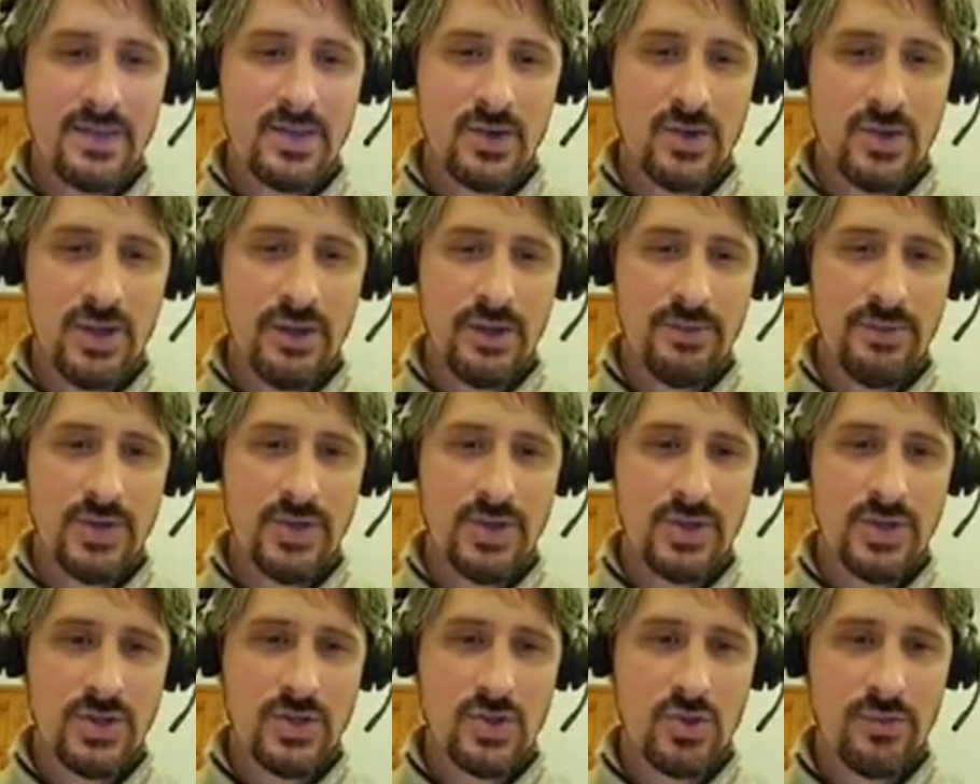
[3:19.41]
So let
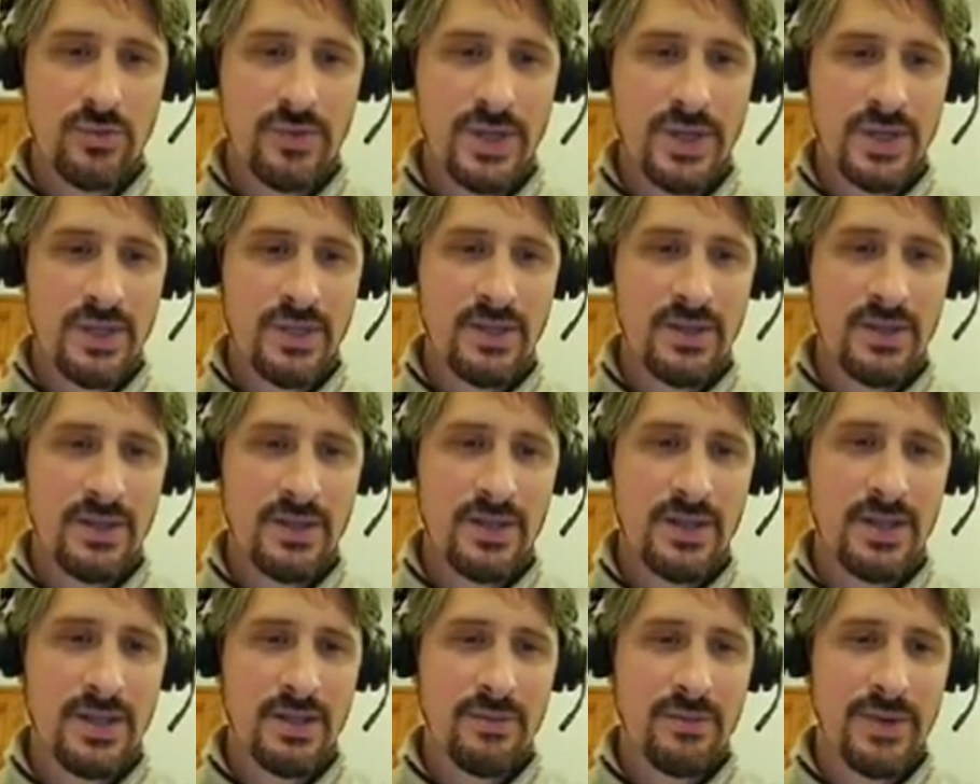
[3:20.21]
me just zoom in
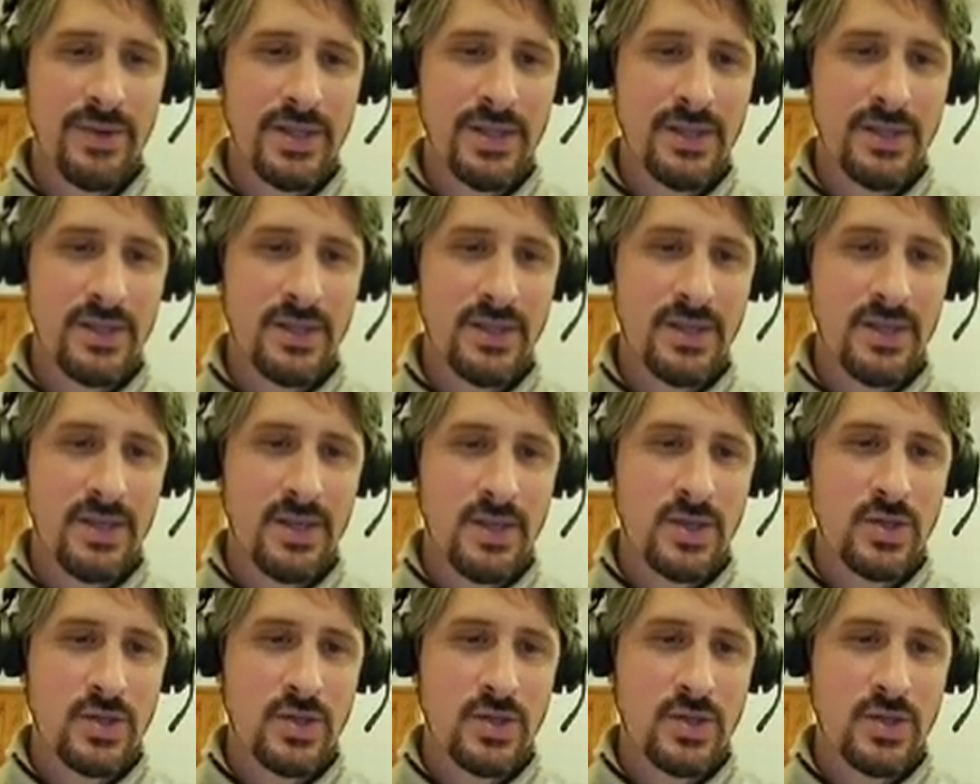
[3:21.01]
a little bit.